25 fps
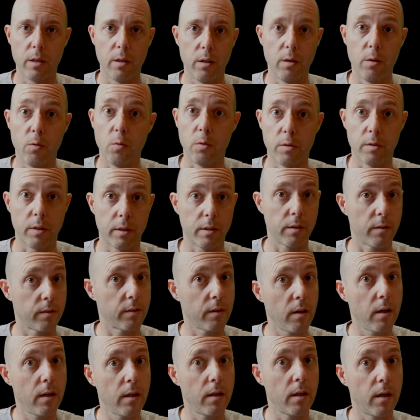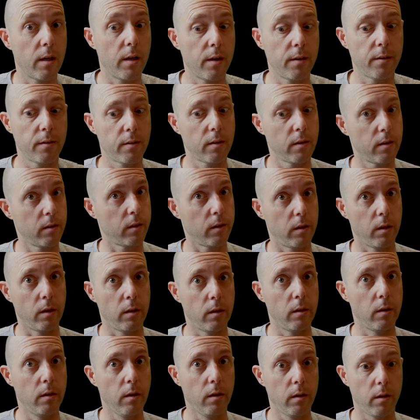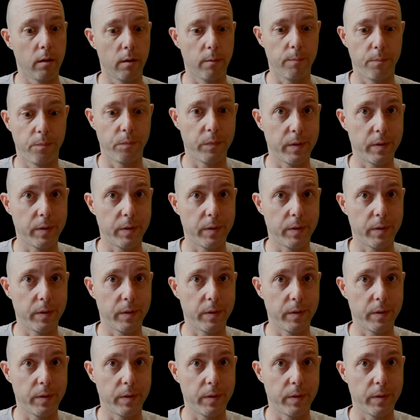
It was like a sign, guys. Can't deny it.